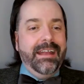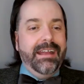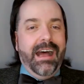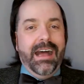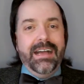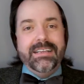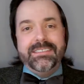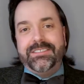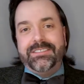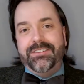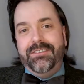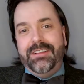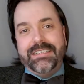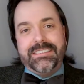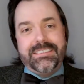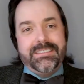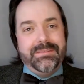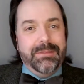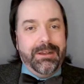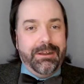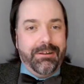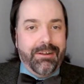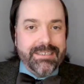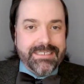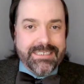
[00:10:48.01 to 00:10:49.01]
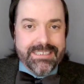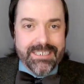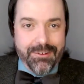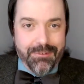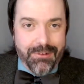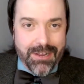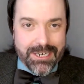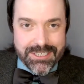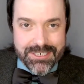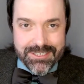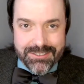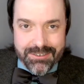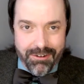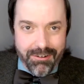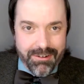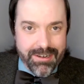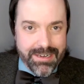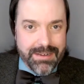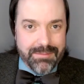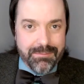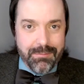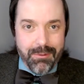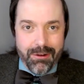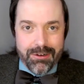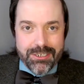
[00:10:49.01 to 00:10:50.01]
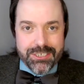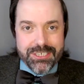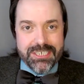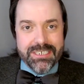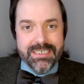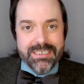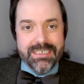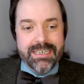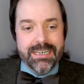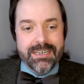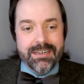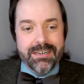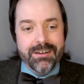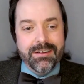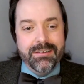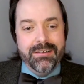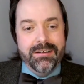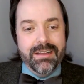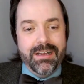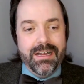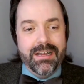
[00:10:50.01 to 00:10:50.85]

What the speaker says: So that's some interesting questions already emerging here.